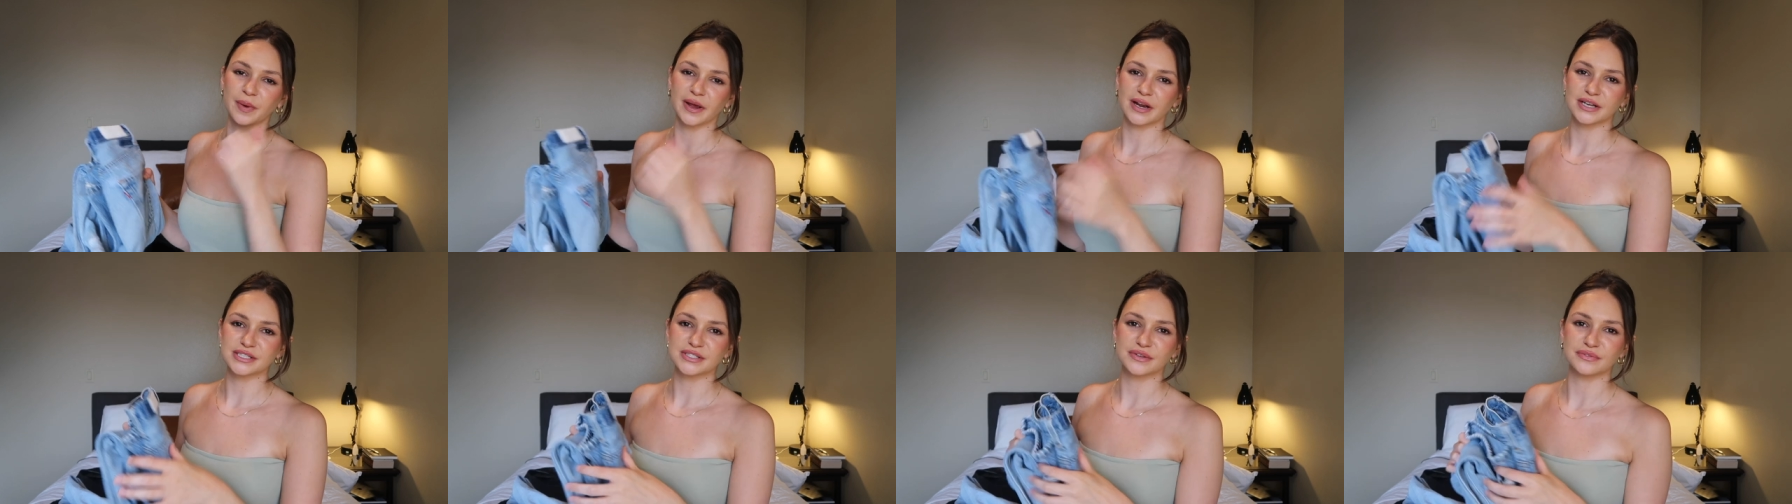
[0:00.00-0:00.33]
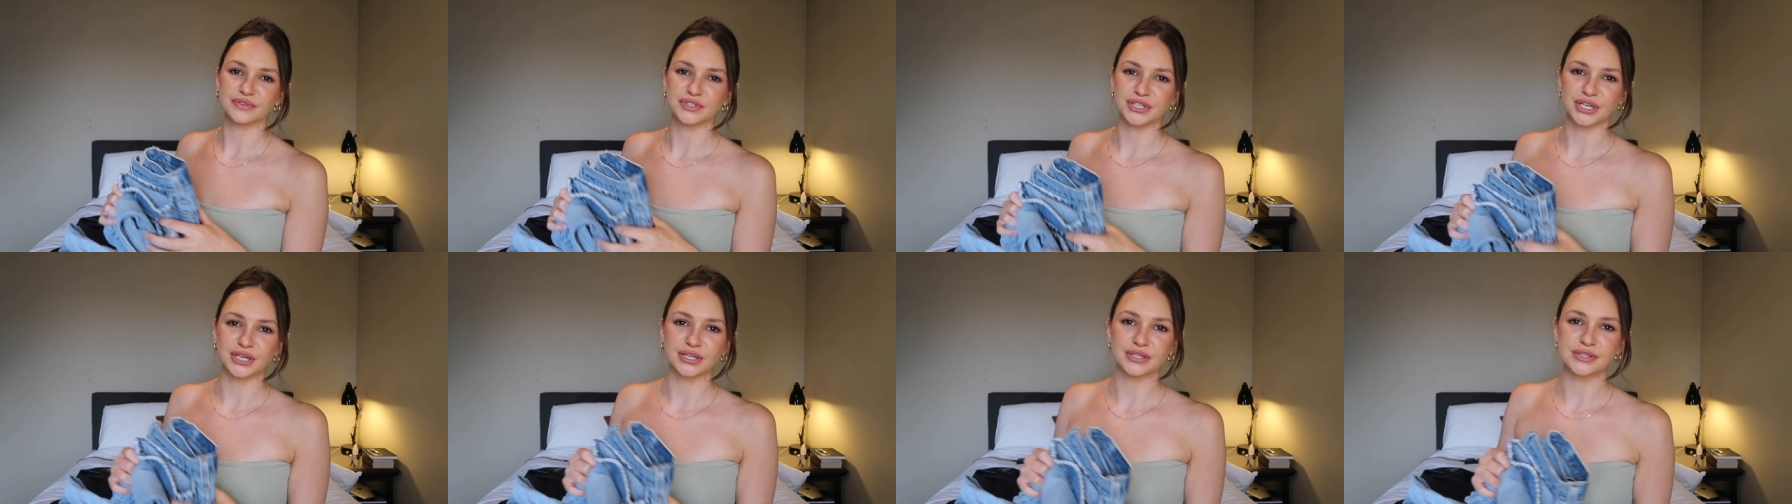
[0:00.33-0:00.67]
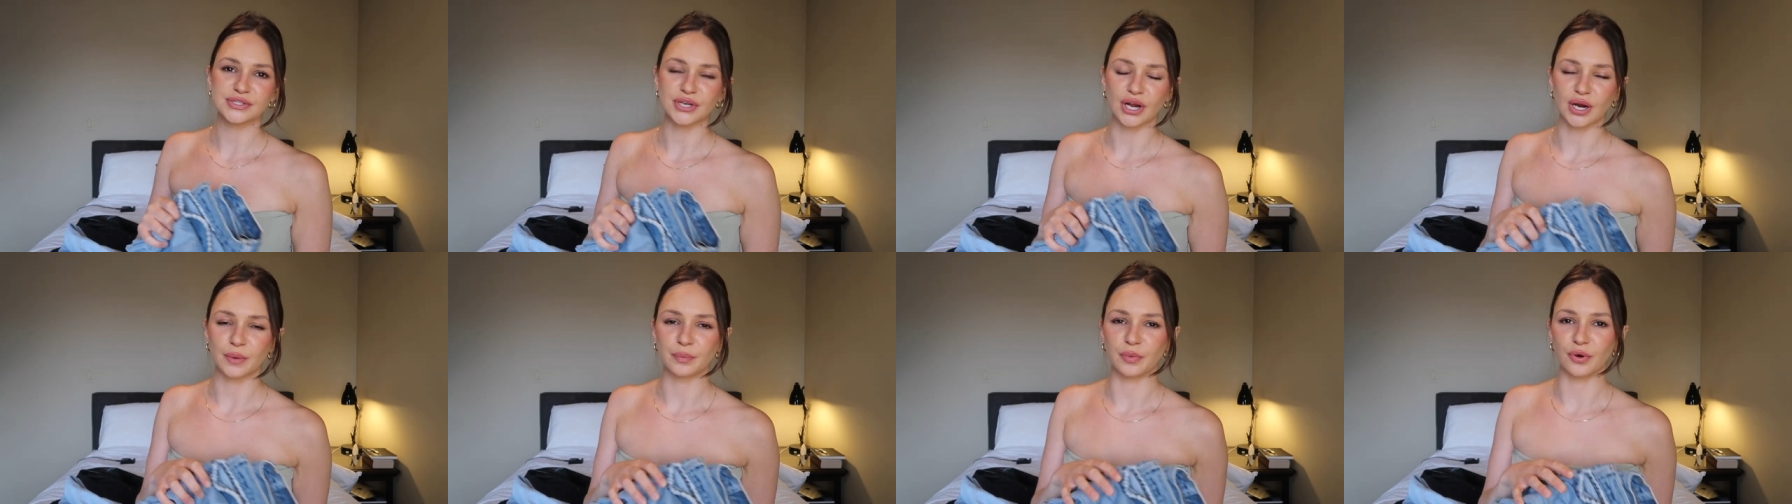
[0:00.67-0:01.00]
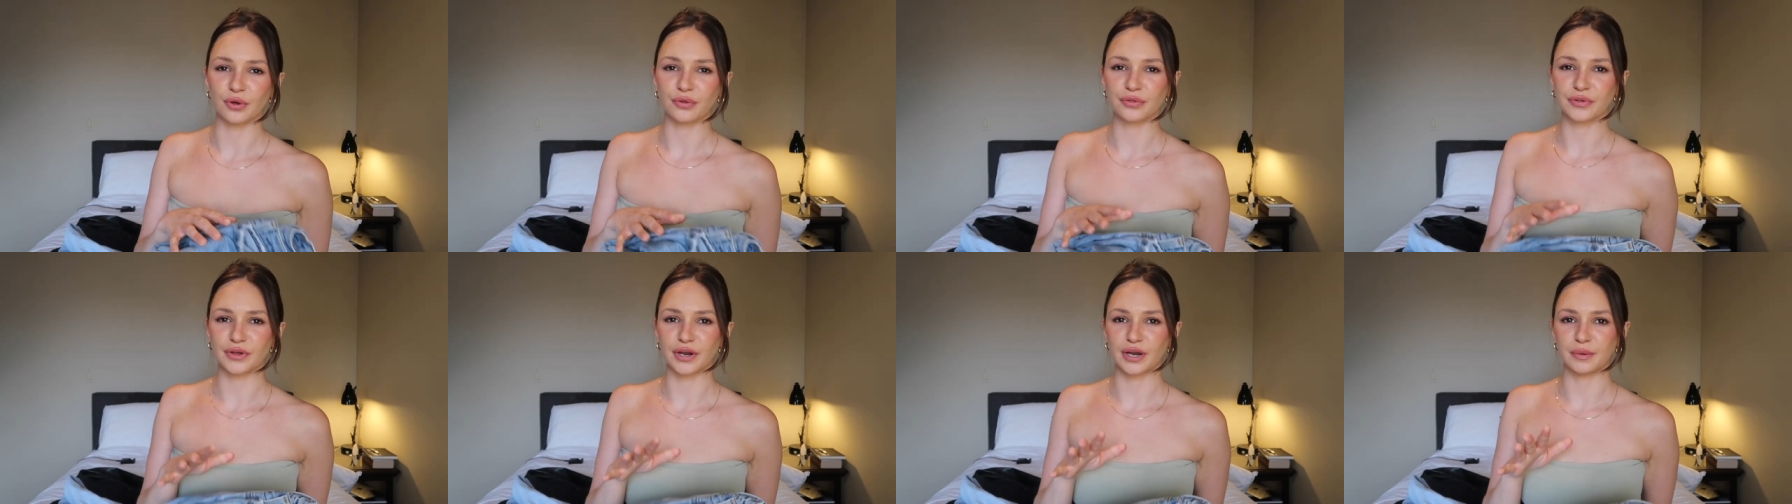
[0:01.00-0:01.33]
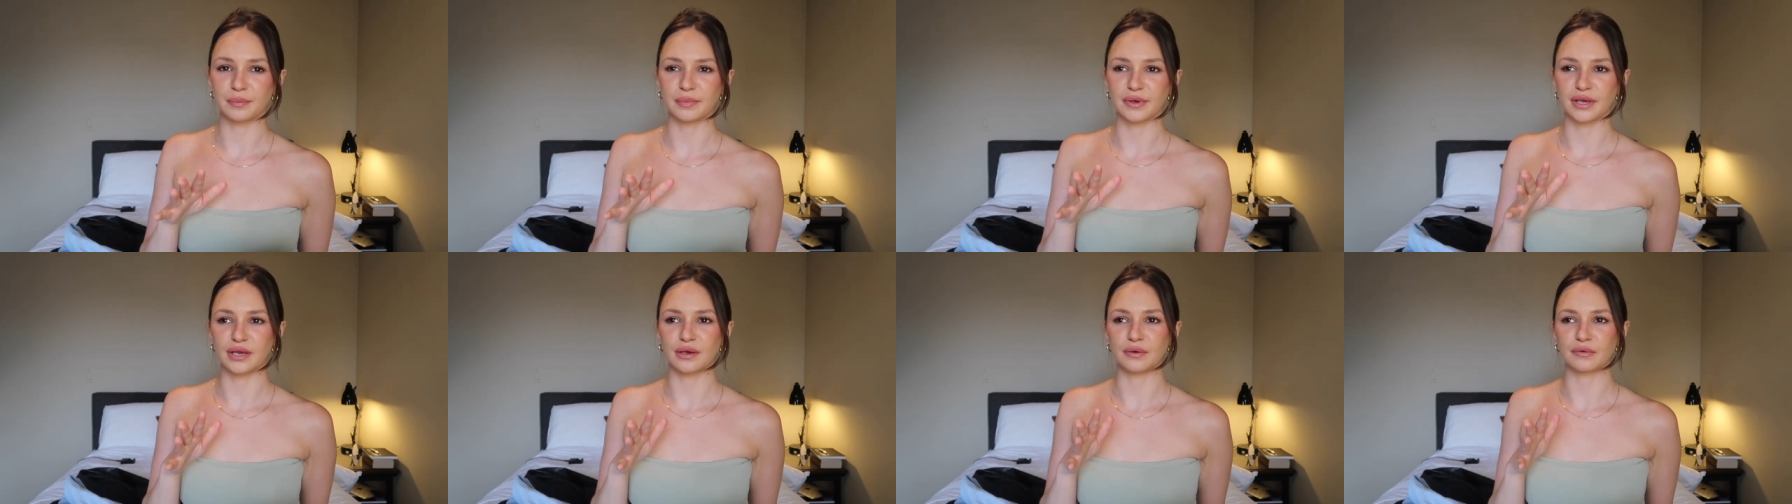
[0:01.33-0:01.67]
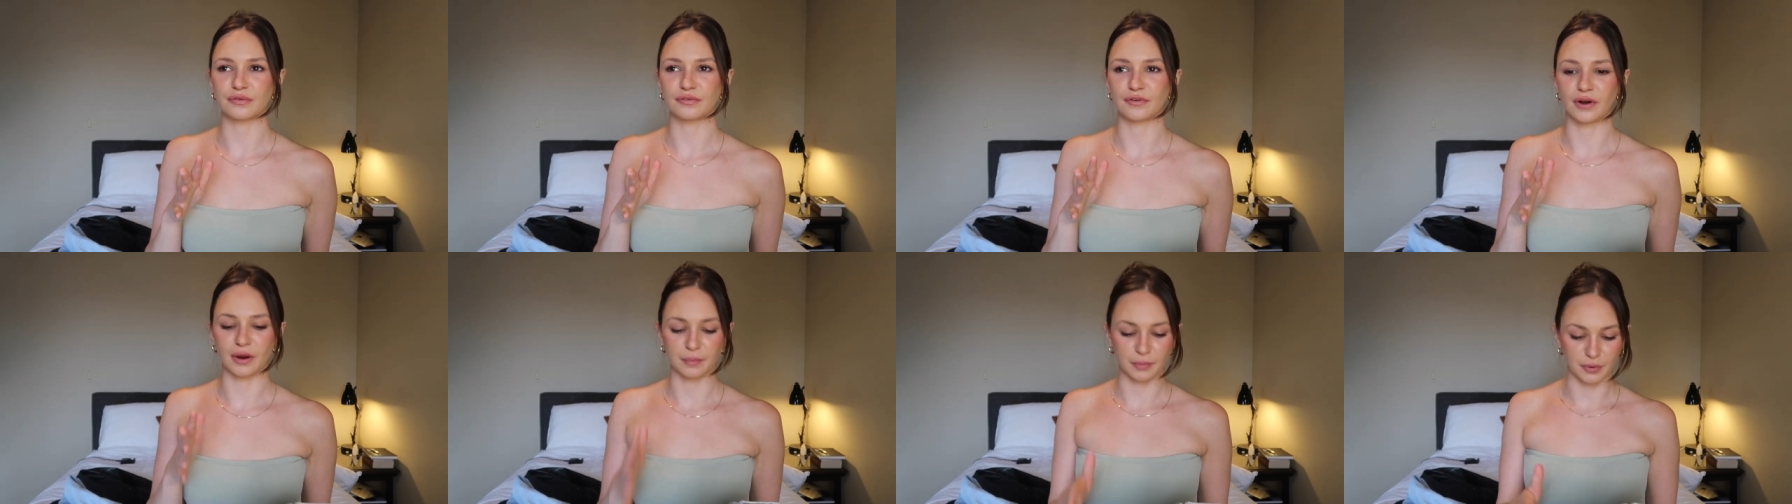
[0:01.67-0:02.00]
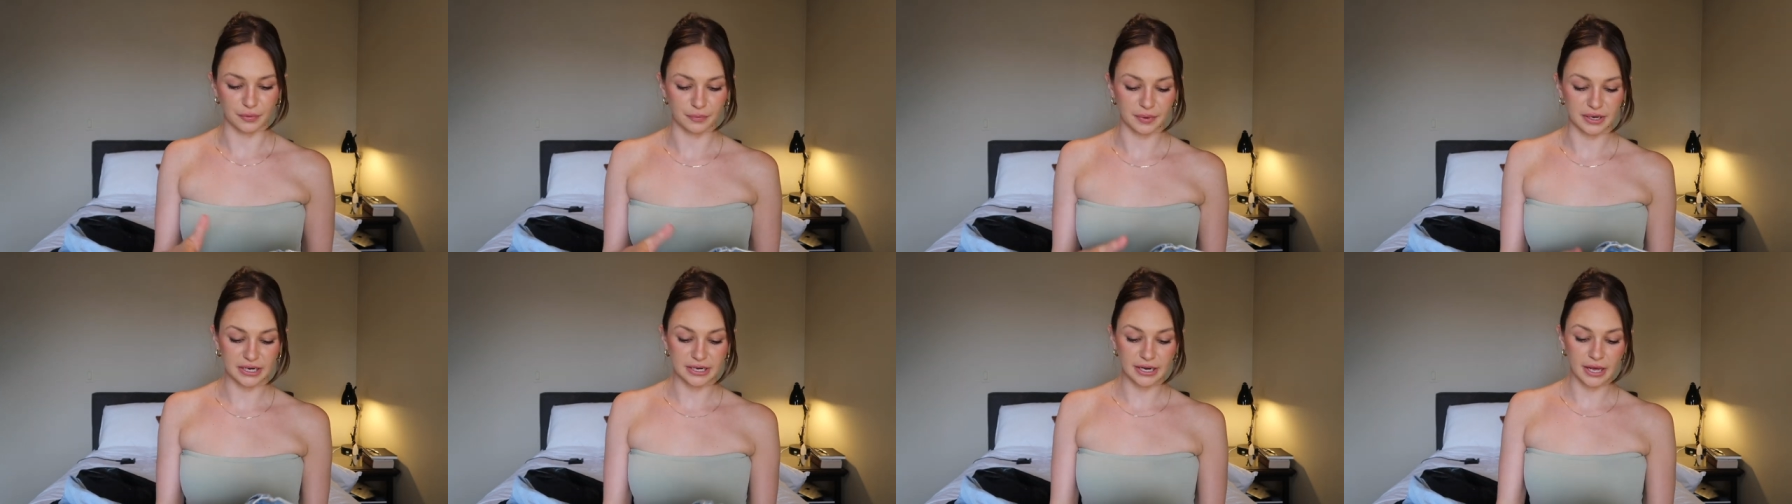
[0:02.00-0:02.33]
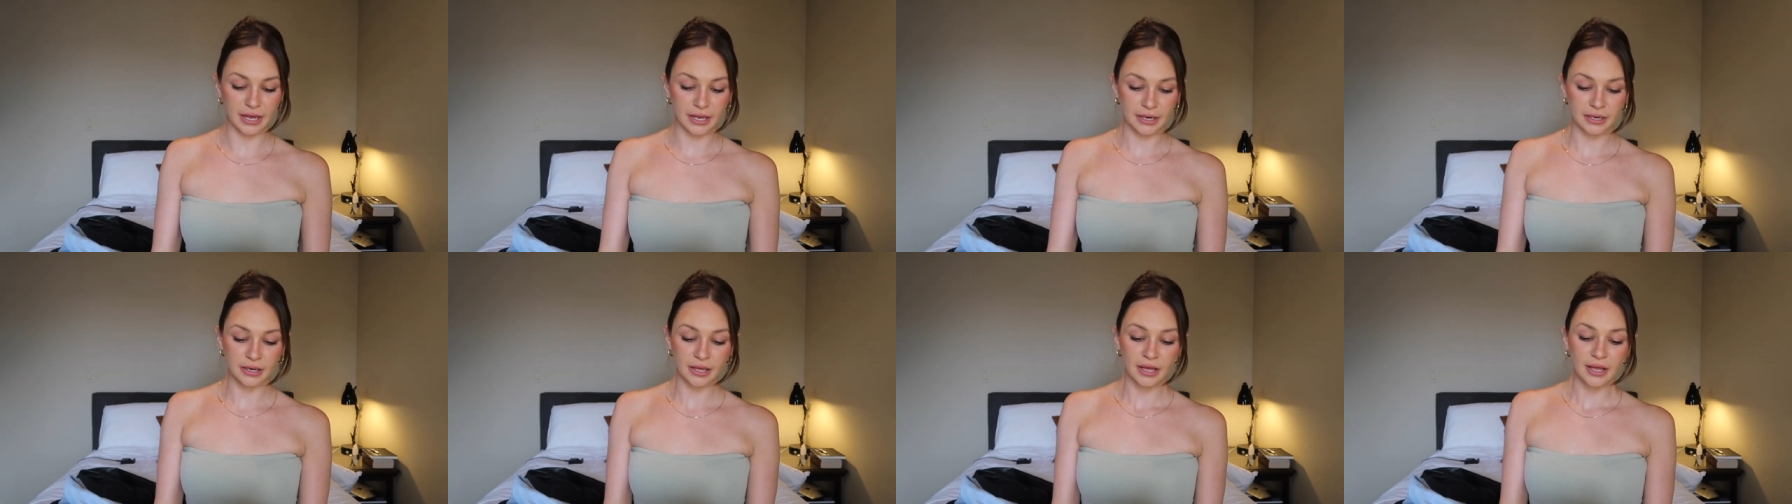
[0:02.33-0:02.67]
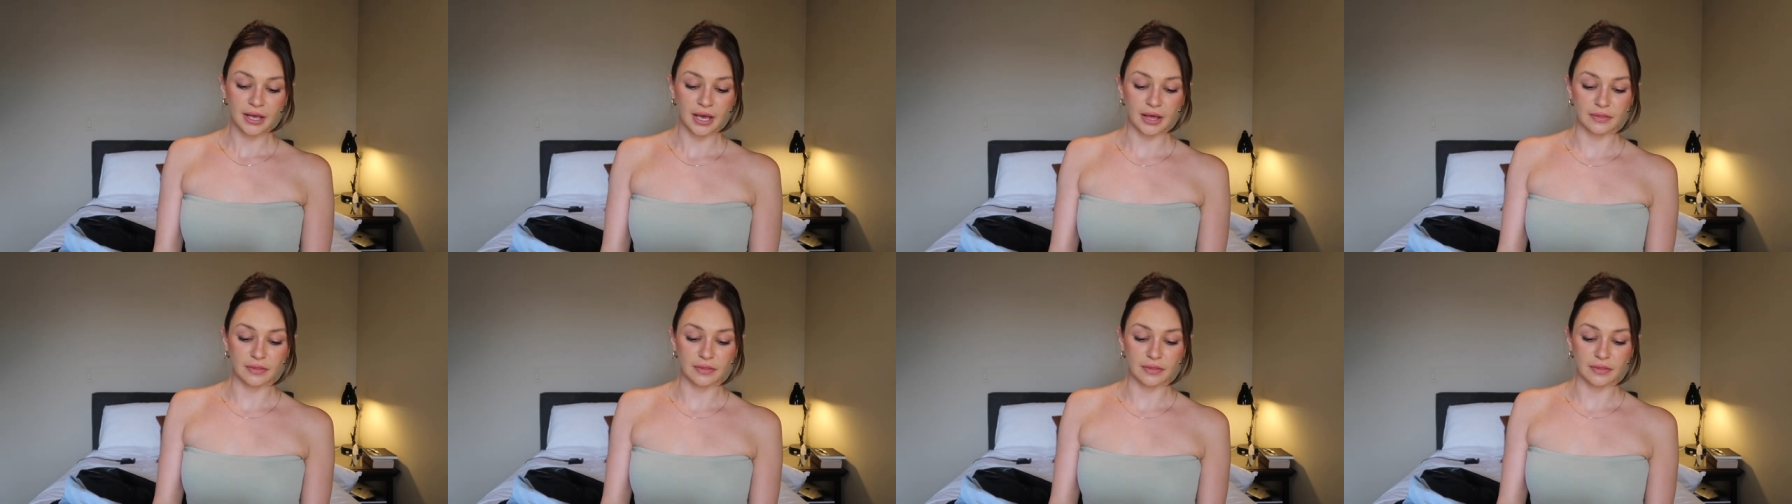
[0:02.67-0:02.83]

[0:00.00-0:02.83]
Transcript: pairs of jeans are both gonna be from RE/DONE,